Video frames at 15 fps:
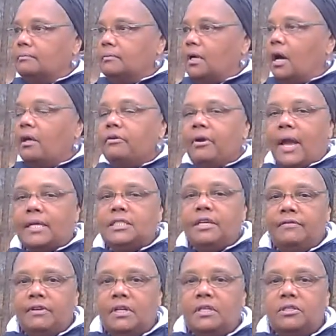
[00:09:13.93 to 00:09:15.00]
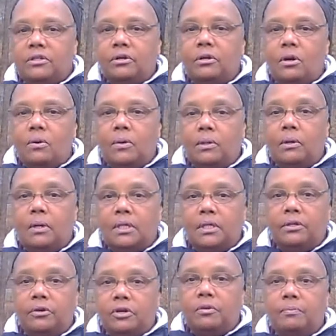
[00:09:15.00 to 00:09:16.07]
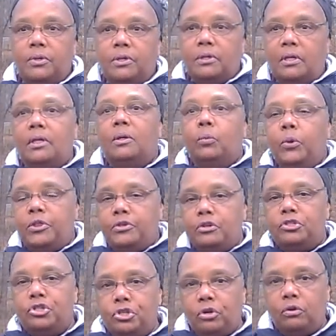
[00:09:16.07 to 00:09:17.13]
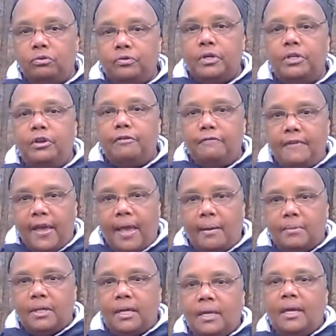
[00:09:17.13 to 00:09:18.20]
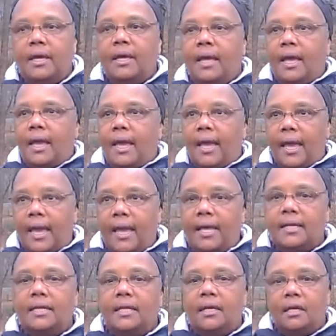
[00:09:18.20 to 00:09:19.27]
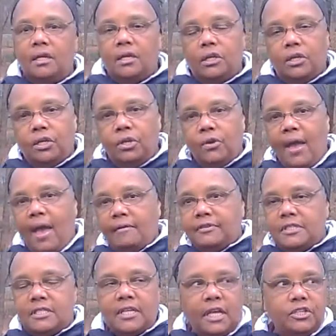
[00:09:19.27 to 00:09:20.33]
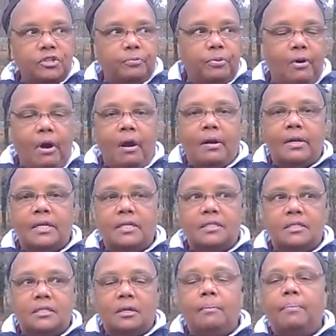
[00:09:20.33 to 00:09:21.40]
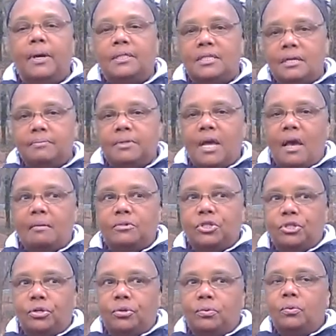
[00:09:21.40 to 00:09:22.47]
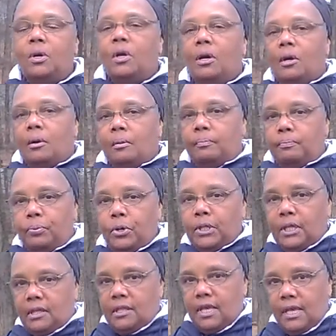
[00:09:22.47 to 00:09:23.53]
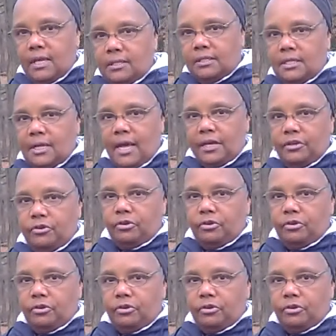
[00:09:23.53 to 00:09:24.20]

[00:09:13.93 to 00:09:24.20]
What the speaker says: other activities that are going on in your with your children, your family, and you have to set your priorities, but sometimes you put things like your